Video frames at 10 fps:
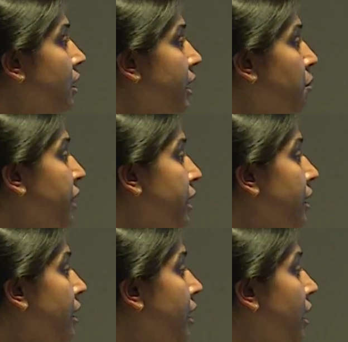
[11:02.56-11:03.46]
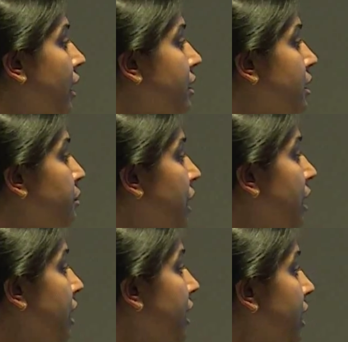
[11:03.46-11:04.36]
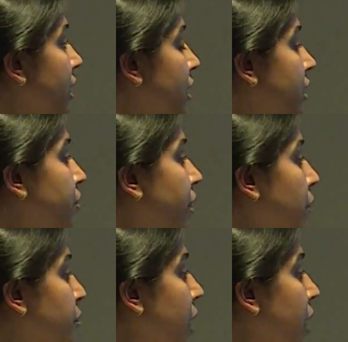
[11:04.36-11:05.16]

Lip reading: template. And similarly, the 5'